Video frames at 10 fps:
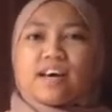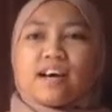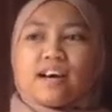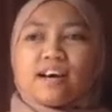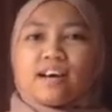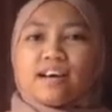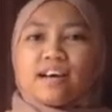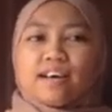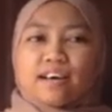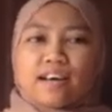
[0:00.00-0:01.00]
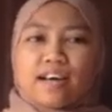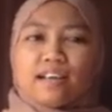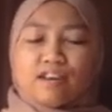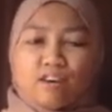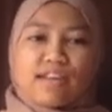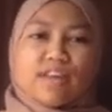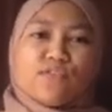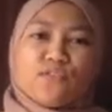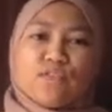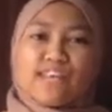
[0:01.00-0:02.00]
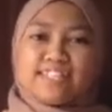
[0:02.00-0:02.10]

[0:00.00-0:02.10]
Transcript: are unlocked and fully